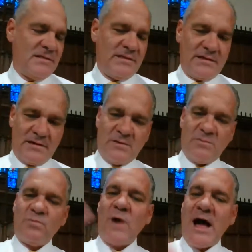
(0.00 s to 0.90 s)
The
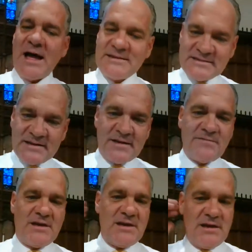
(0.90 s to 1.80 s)
rise
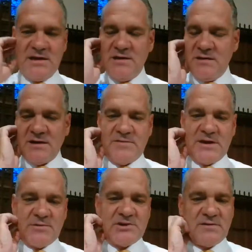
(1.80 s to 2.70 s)
of the
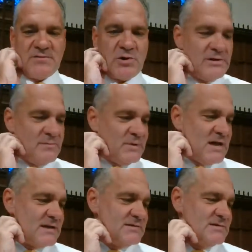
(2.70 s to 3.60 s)
veneration of the Holy
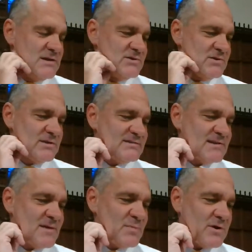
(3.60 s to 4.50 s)
Blood during this
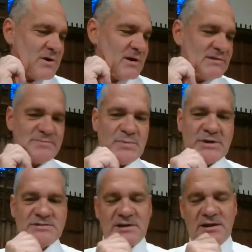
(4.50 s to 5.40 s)
time period is
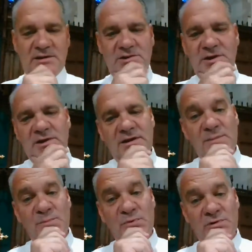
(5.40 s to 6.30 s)
particularly
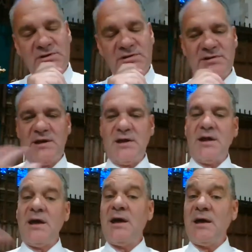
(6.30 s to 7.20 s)
important,
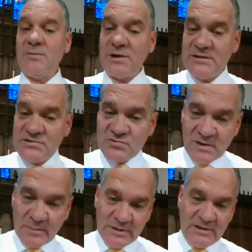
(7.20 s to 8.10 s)
and one of these
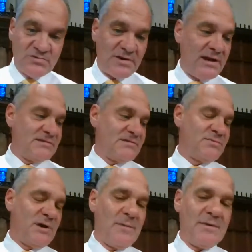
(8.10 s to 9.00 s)
troubling trends as well